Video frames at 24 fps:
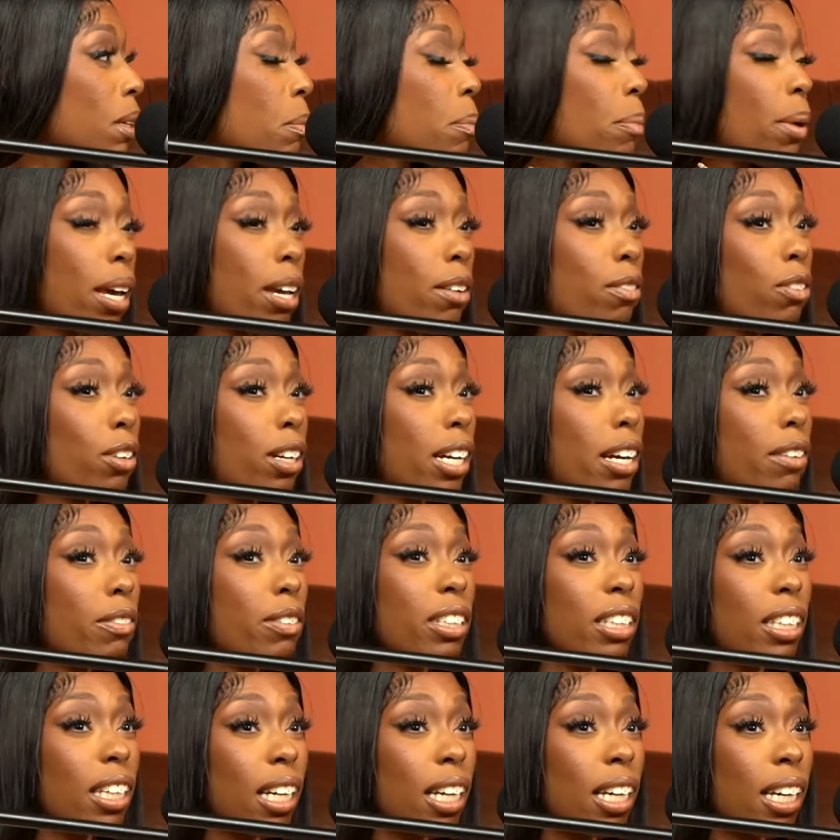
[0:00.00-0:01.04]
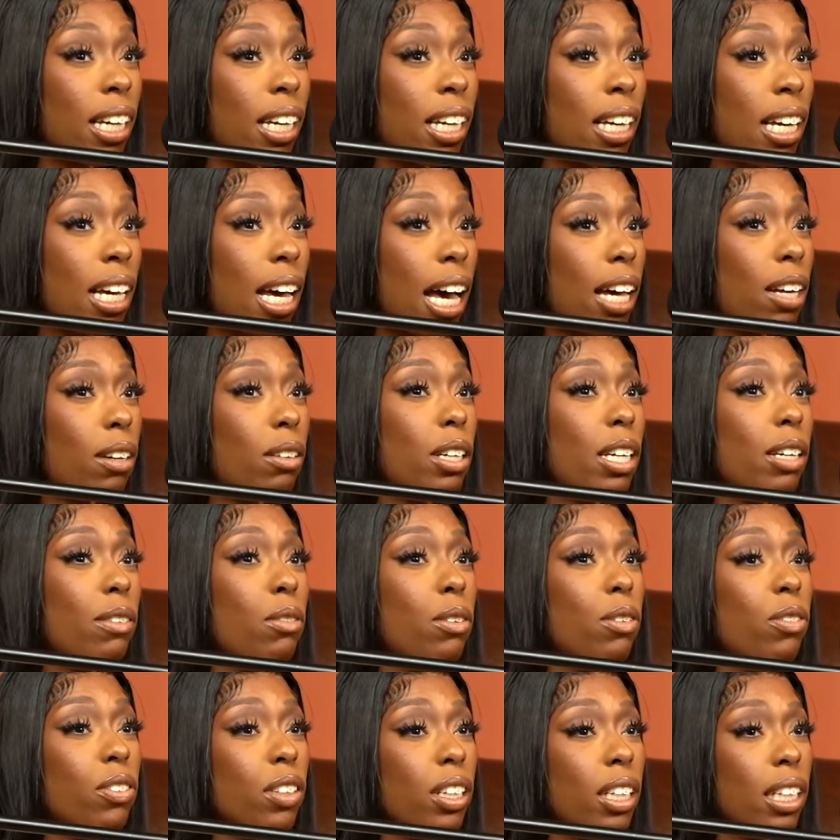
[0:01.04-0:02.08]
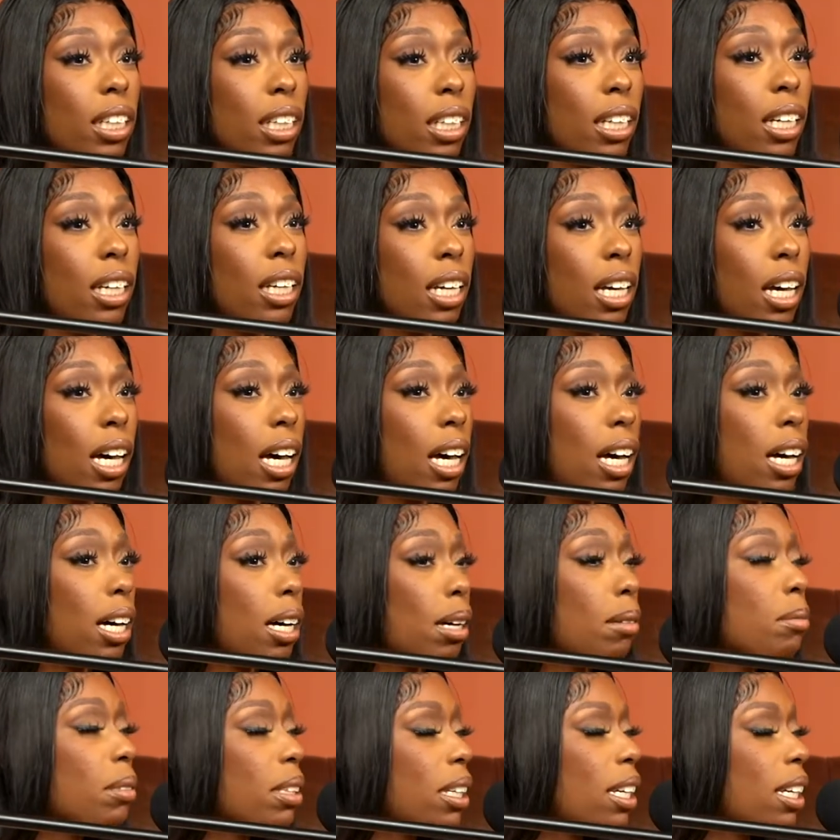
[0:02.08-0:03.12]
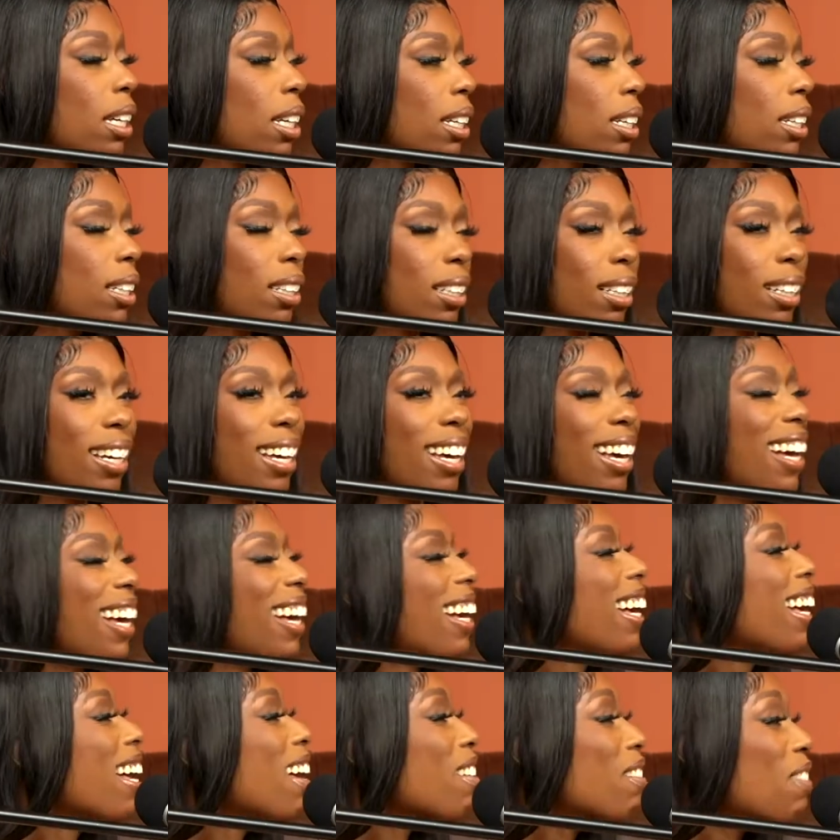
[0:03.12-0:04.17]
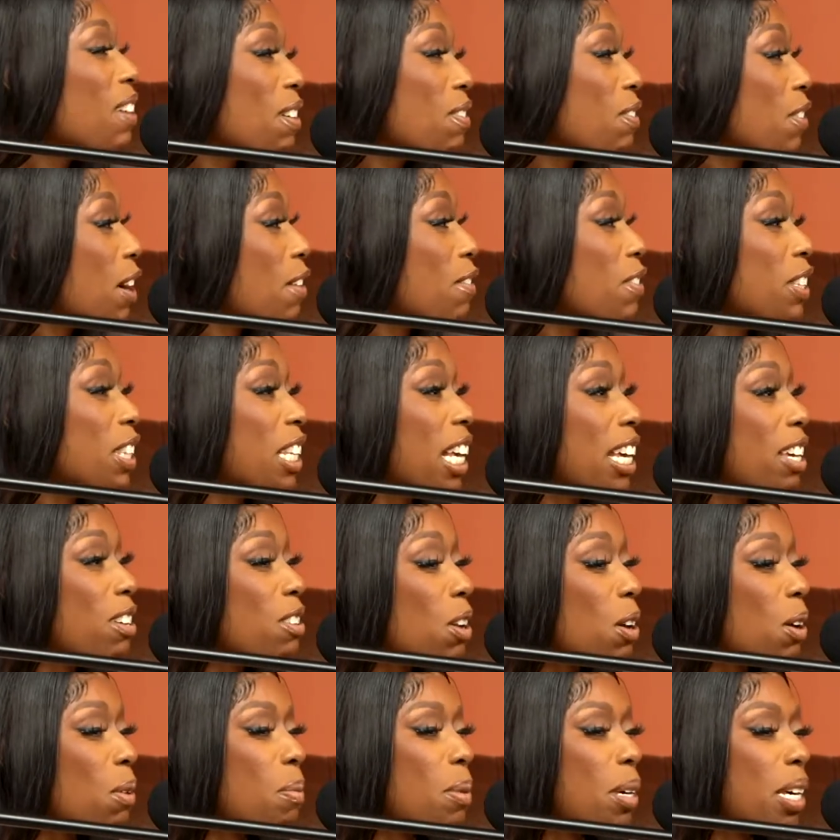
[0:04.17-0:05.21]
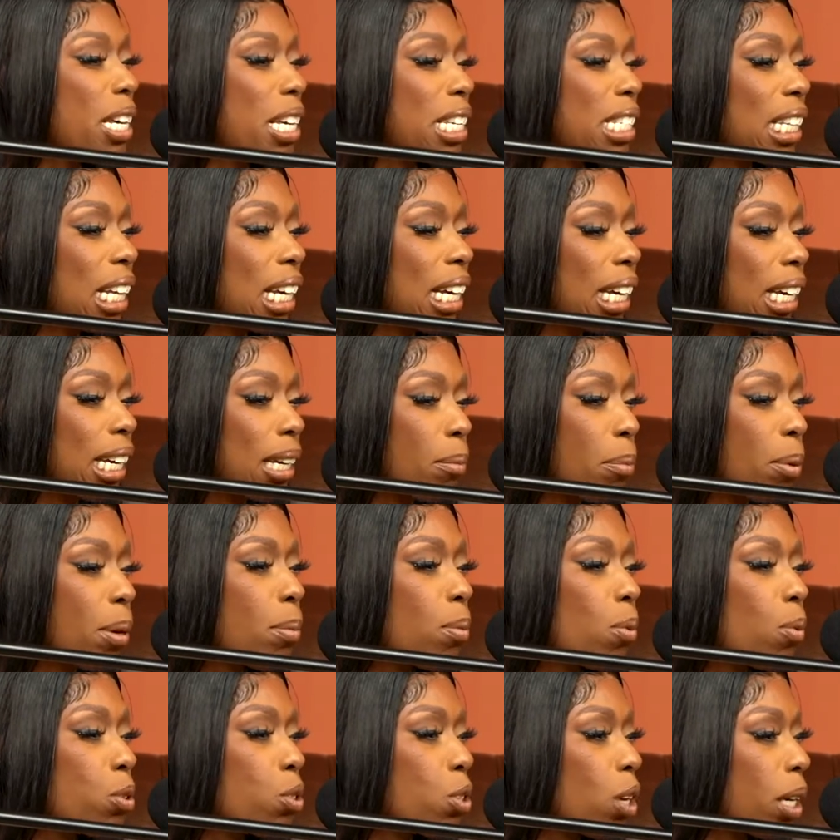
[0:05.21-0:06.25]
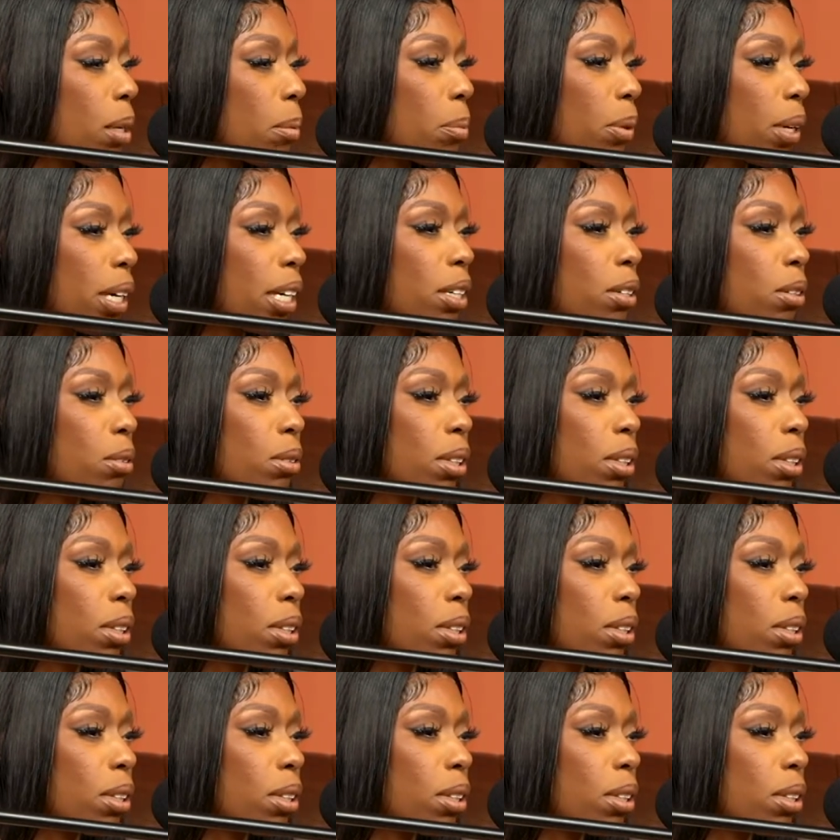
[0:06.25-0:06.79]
Pay for everything. I don't give a fuck. Yeah. Pay for everything, you know, because, like, people will try to play you.